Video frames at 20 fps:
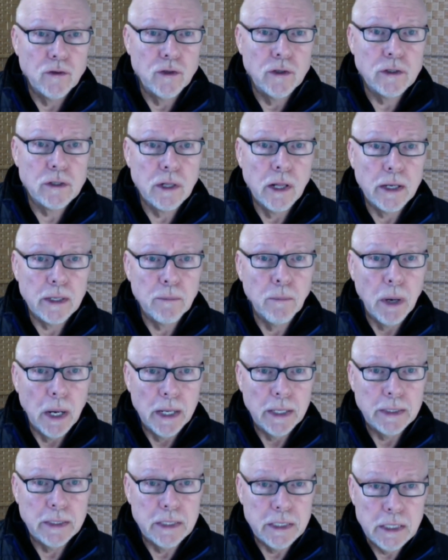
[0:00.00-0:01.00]
Just like
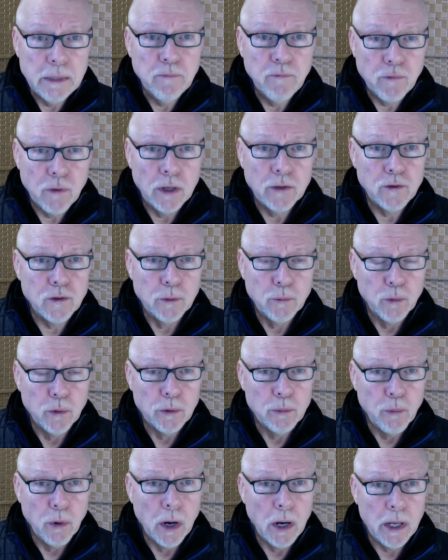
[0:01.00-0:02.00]
my deep friendship
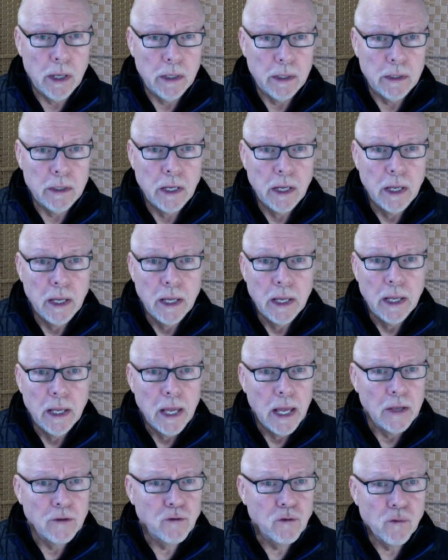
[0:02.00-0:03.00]
with Brian
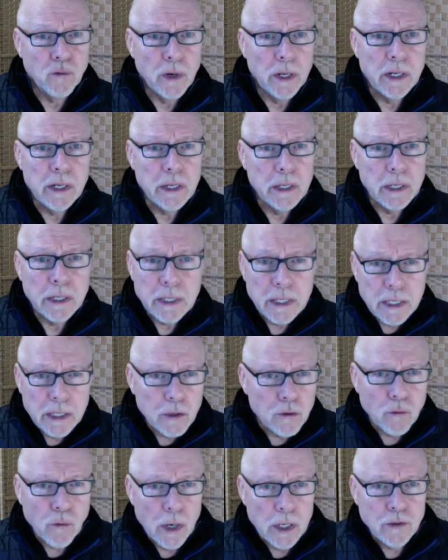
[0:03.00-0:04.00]
has created an
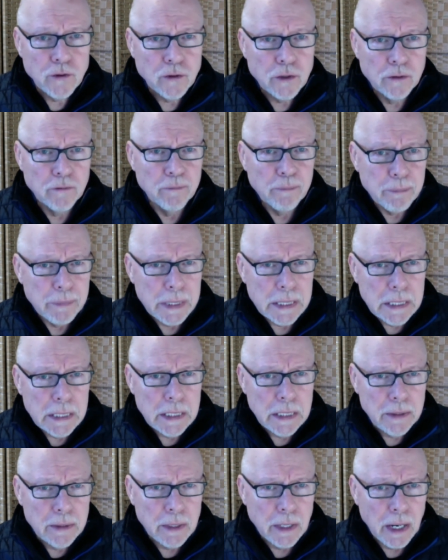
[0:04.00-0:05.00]
iteration of
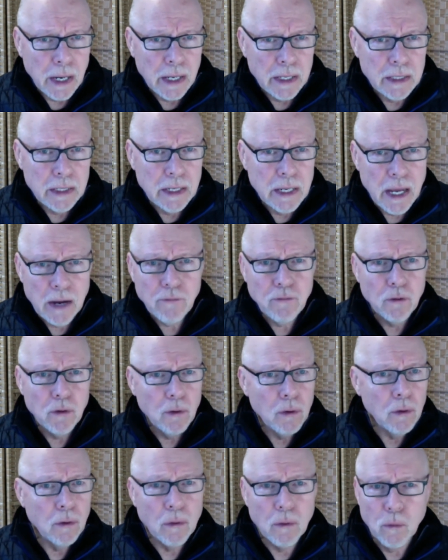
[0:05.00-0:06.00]
me that I
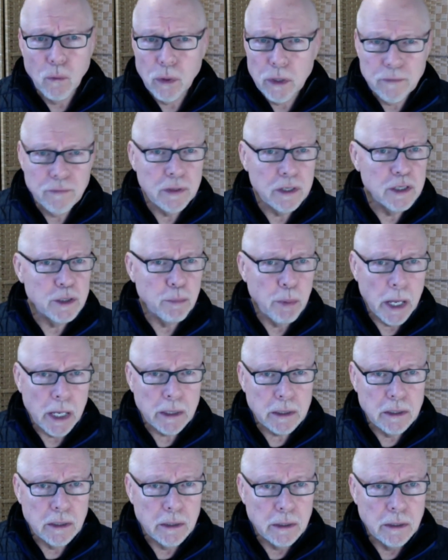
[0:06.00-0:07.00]
never would have
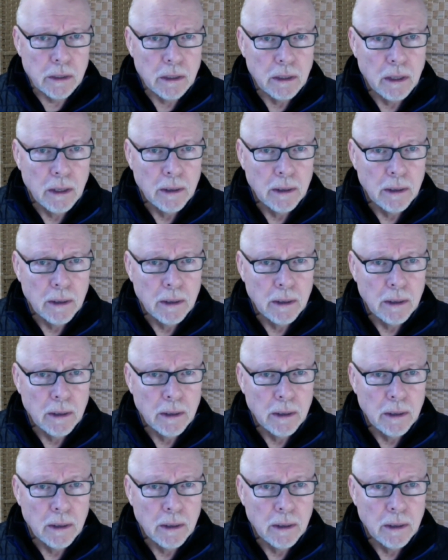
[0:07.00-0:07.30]
expected.